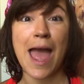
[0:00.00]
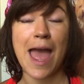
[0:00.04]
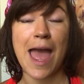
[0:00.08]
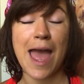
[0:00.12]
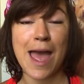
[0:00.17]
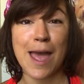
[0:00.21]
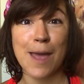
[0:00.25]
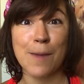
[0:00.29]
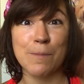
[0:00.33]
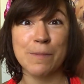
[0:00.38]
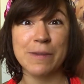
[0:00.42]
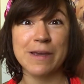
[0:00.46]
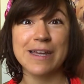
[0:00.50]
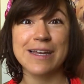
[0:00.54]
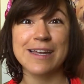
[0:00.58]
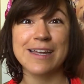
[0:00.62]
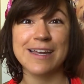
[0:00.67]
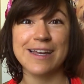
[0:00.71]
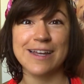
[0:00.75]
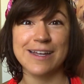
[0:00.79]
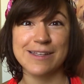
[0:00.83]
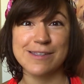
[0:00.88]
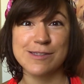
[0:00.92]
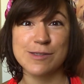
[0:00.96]
epic
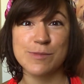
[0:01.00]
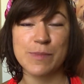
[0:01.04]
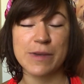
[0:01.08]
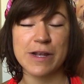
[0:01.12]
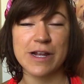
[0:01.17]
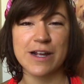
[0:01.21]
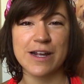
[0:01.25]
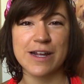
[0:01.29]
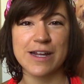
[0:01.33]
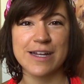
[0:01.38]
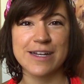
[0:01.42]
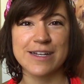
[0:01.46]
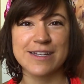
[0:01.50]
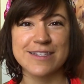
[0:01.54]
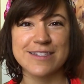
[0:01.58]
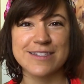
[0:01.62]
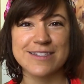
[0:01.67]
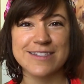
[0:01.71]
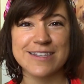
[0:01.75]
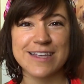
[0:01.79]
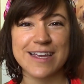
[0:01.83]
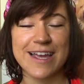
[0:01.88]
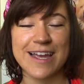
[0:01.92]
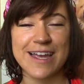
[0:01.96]

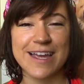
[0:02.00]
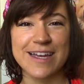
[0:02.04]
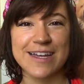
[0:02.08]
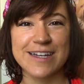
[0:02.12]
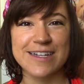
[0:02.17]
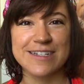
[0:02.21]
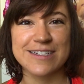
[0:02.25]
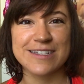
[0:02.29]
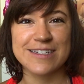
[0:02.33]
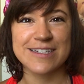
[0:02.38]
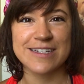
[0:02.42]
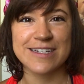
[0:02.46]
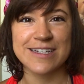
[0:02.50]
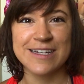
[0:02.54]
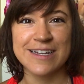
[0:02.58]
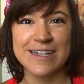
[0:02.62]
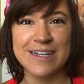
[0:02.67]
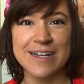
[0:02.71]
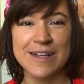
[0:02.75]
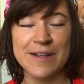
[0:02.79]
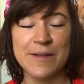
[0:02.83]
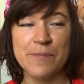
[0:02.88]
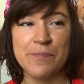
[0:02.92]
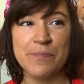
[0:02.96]
experience. And,
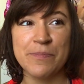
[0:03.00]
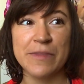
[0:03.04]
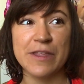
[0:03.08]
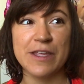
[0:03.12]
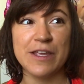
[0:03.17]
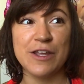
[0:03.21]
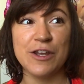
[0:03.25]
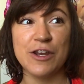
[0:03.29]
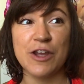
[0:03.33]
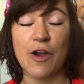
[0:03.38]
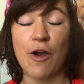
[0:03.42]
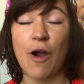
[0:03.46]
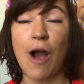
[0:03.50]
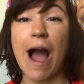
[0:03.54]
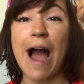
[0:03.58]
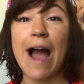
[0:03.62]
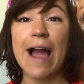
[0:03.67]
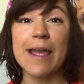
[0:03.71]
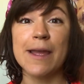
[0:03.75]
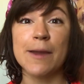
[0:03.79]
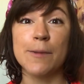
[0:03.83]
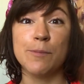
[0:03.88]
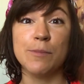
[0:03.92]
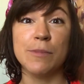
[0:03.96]
you know,
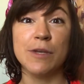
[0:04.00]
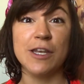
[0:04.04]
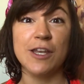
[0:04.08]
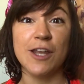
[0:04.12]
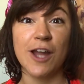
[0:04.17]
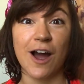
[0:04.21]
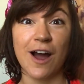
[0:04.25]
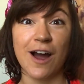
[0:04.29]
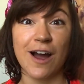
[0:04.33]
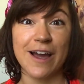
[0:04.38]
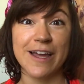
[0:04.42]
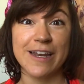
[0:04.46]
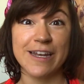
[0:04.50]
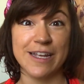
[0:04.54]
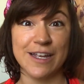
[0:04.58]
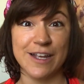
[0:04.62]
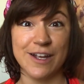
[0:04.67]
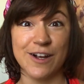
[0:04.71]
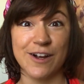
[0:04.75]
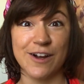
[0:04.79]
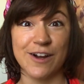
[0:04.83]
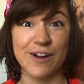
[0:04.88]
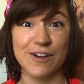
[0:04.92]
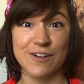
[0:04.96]
I am not
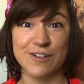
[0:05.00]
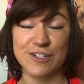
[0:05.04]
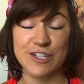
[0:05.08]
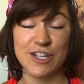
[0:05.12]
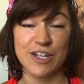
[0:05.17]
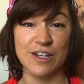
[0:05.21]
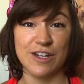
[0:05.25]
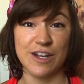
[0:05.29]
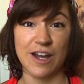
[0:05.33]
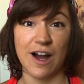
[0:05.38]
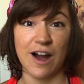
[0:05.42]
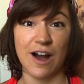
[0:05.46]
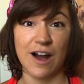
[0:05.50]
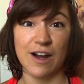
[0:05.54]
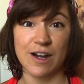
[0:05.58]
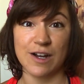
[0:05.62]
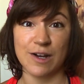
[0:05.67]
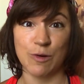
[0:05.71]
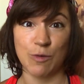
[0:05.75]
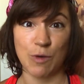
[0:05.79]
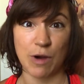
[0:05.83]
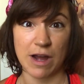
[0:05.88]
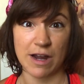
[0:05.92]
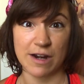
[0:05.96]
here to knock
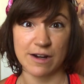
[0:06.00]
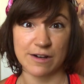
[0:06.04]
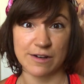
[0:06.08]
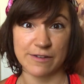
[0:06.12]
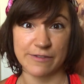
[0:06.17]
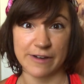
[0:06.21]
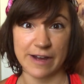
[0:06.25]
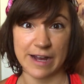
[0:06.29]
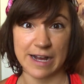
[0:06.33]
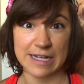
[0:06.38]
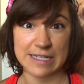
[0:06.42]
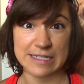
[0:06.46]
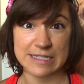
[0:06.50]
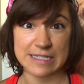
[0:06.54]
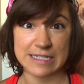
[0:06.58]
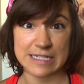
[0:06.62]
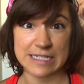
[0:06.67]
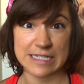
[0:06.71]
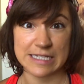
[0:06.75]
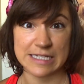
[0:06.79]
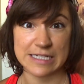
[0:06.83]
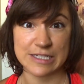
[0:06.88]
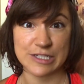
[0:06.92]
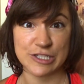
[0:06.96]
water
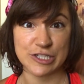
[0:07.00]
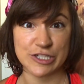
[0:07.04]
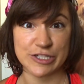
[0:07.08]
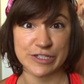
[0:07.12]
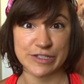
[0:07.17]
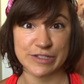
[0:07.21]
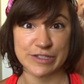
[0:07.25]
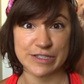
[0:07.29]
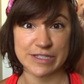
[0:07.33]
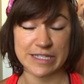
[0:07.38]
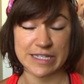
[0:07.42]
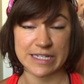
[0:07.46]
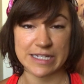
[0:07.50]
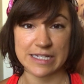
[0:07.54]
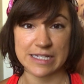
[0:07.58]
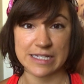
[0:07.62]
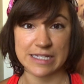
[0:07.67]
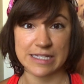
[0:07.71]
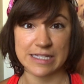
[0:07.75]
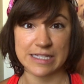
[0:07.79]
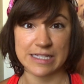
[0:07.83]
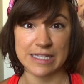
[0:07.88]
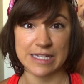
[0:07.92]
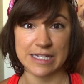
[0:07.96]
fasting,
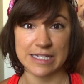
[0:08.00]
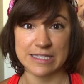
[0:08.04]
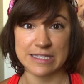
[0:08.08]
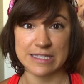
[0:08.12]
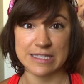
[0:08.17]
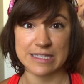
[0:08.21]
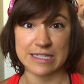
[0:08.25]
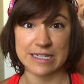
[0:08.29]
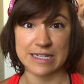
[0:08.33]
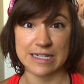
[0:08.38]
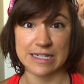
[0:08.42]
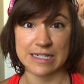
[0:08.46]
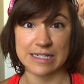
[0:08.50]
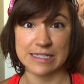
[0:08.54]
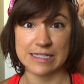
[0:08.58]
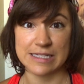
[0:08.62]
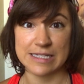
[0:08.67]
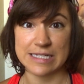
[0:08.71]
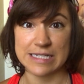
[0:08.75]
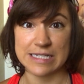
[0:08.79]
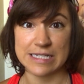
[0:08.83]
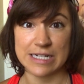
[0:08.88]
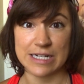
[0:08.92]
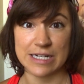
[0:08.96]
juicing, cleansing,
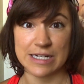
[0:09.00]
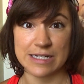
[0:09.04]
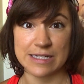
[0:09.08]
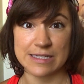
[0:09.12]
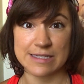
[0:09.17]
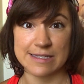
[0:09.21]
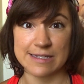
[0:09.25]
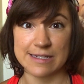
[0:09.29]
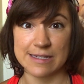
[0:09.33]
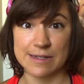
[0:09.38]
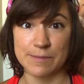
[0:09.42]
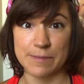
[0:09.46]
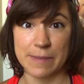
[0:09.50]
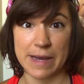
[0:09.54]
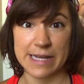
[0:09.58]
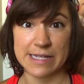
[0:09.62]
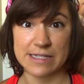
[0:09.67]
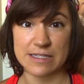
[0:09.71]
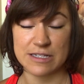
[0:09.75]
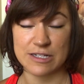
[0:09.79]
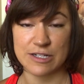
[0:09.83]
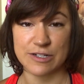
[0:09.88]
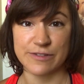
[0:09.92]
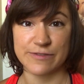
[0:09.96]
detoxing,
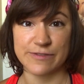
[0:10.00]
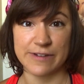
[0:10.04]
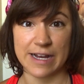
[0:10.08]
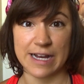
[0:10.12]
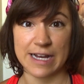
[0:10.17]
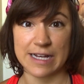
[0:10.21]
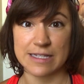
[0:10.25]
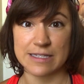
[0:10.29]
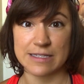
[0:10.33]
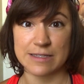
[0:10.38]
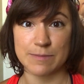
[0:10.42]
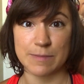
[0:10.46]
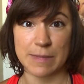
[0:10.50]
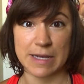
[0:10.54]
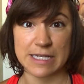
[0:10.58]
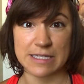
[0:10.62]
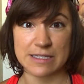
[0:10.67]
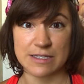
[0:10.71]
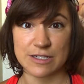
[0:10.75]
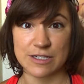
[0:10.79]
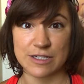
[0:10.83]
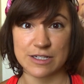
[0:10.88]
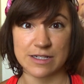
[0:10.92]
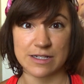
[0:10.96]
master fast,
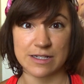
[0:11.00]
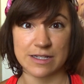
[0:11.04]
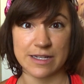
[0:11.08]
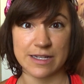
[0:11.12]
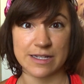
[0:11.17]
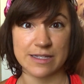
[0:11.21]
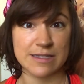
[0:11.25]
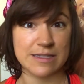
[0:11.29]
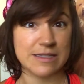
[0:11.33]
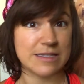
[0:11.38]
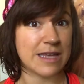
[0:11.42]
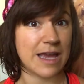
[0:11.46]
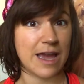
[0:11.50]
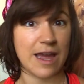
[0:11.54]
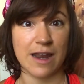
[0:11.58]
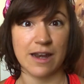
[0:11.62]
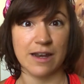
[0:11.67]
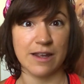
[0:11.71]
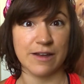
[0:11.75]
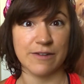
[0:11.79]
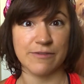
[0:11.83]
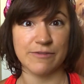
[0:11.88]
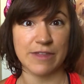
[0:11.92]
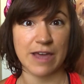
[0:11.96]
master cleanse,
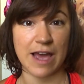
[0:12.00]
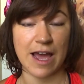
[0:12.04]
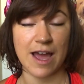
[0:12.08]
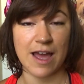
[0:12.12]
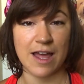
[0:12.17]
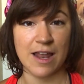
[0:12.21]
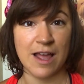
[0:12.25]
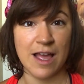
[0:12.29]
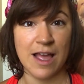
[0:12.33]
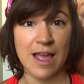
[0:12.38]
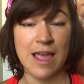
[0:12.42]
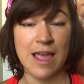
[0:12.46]
any of that.